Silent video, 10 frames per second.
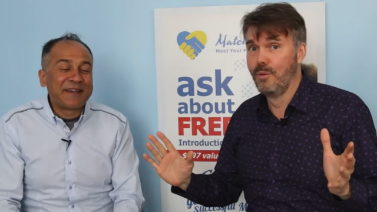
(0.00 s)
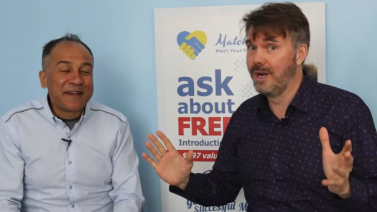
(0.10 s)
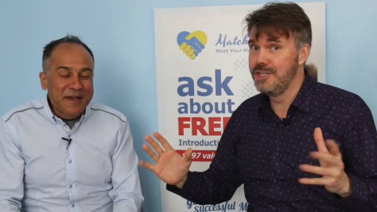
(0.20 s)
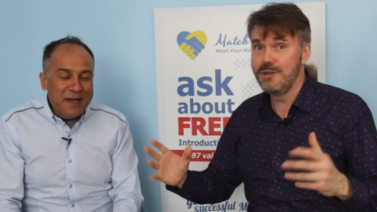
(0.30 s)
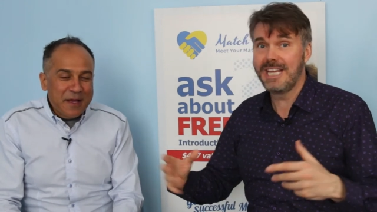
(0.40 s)

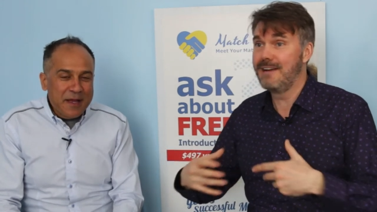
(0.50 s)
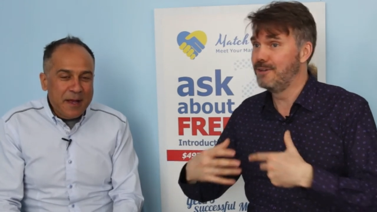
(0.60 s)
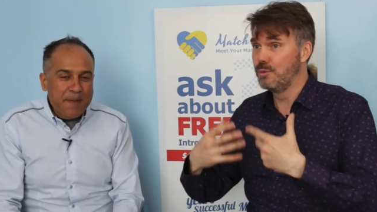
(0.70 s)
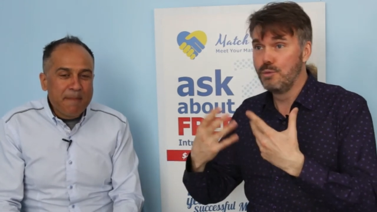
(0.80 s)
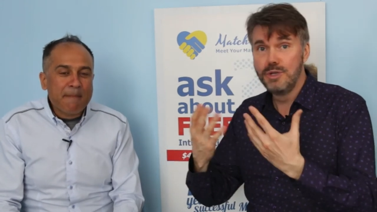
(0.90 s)
Speaker 1: When you can
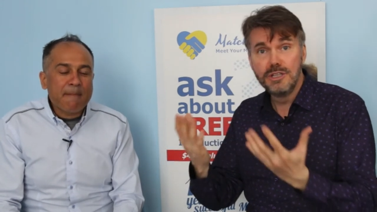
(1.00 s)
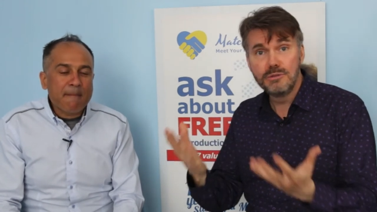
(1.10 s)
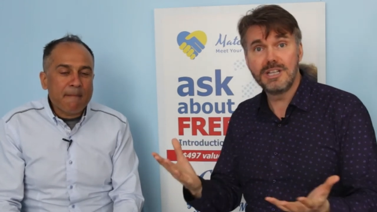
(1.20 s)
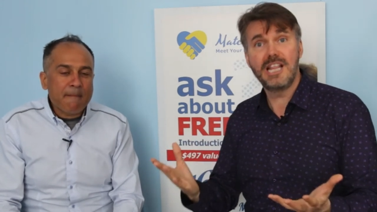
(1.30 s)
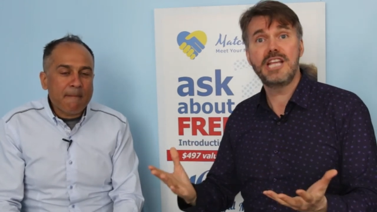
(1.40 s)
have a
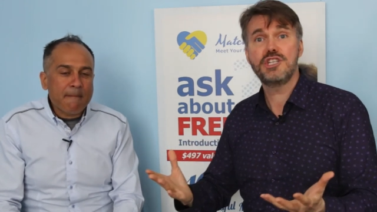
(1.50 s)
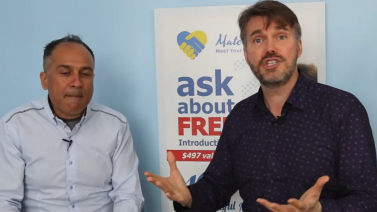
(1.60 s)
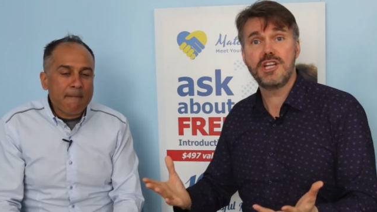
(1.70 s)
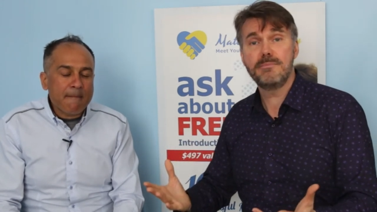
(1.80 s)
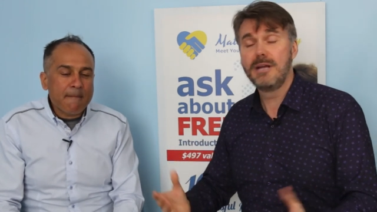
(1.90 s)
real
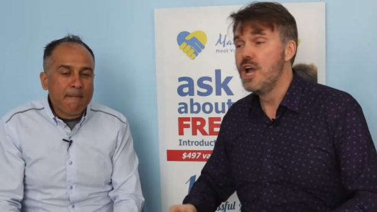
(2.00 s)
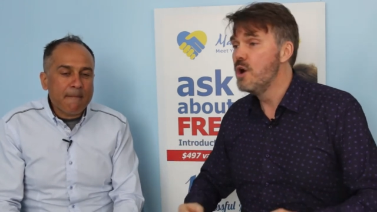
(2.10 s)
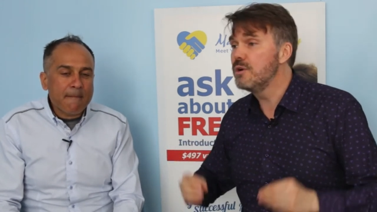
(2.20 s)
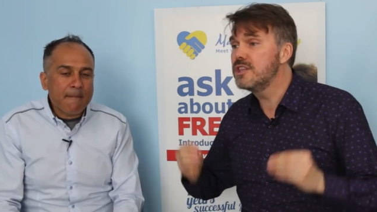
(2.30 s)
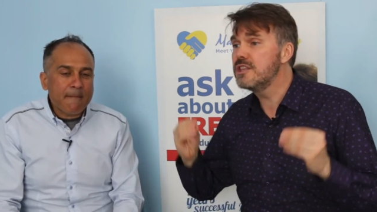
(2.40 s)
relationship
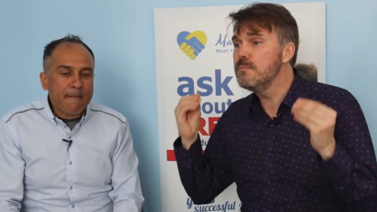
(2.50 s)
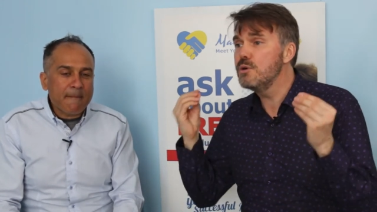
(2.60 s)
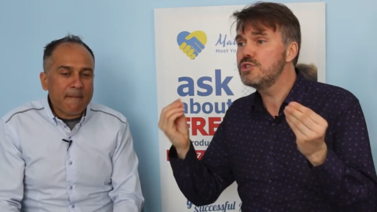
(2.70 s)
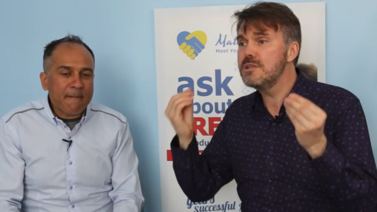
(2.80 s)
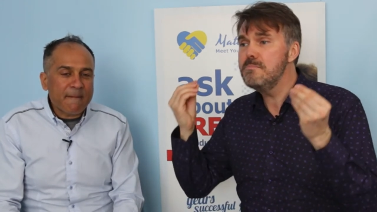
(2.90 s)
with the
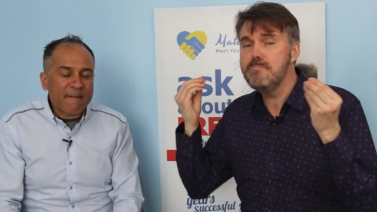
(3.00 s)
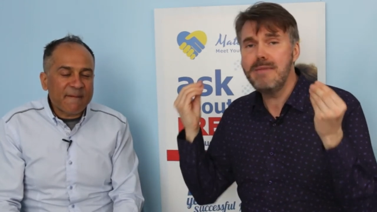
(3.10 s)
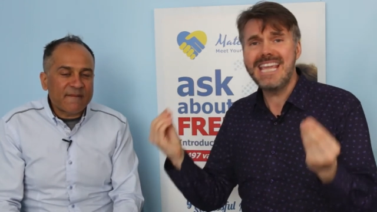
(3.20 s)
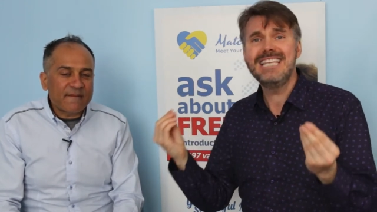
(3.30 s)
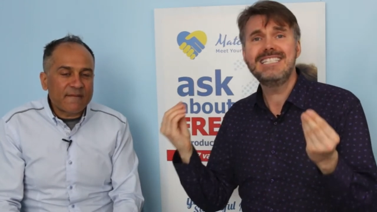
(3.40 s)
most
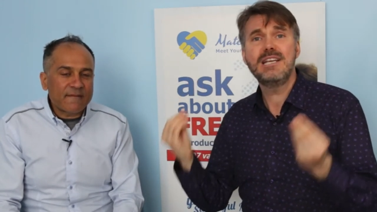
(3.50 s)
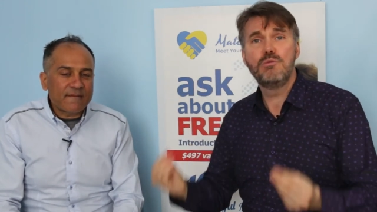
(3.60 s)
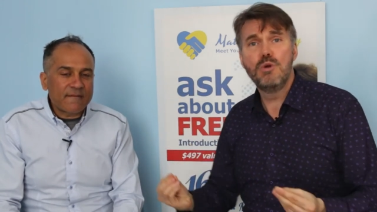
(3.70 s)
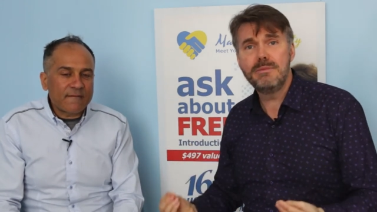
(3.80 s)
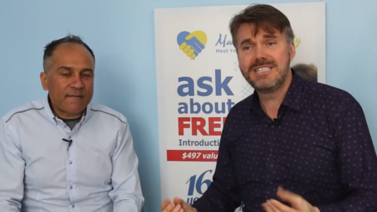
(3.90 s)

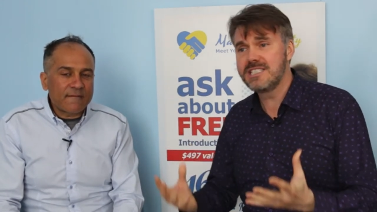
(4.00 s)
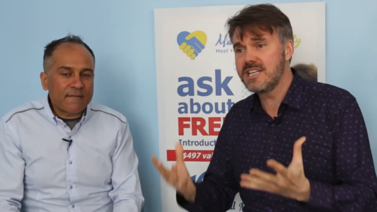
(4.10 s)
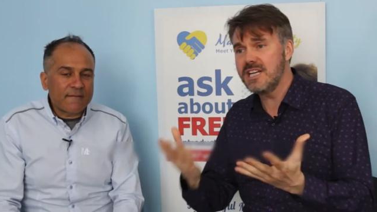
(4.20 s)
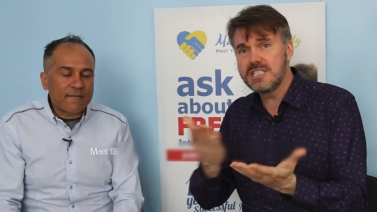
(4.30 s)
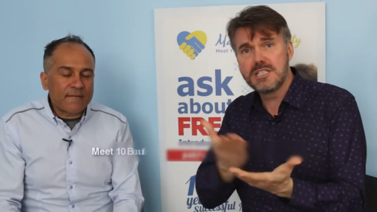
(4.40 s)
amazing woman that's
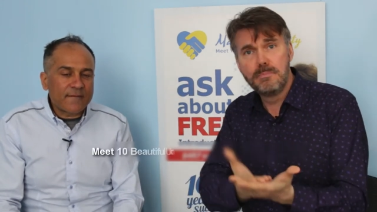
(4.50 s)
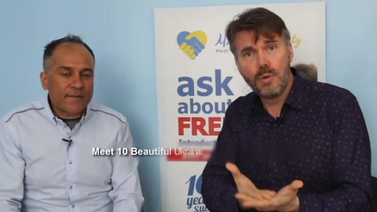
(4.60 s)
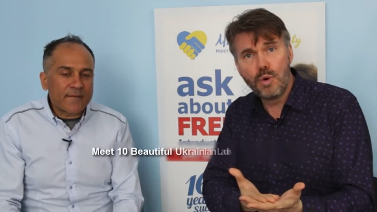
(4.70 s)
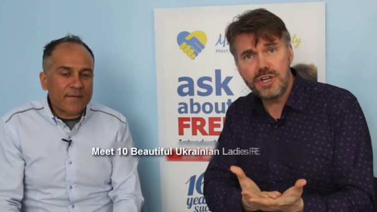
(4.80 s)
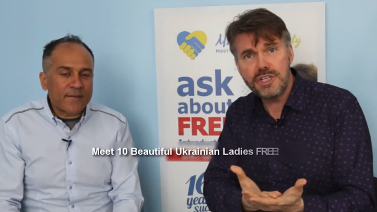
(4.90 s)
going to
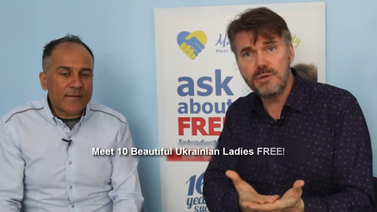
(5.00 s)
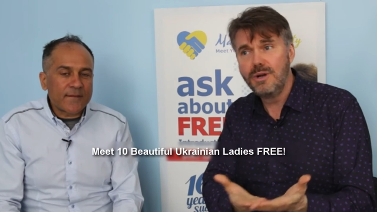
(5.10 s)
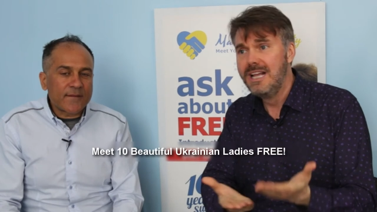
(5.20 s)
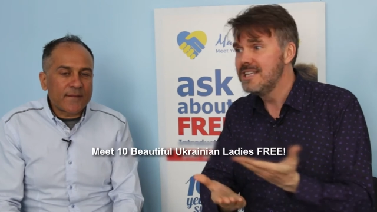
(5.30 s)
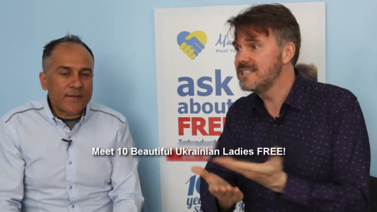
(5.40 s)
support
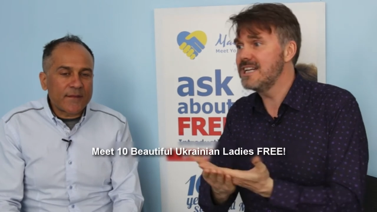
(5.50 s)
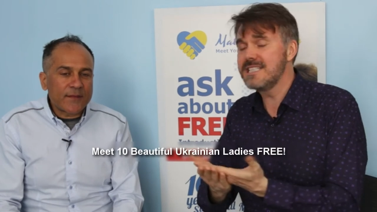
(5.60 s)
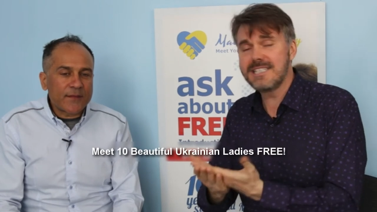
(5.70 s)
you. It's going to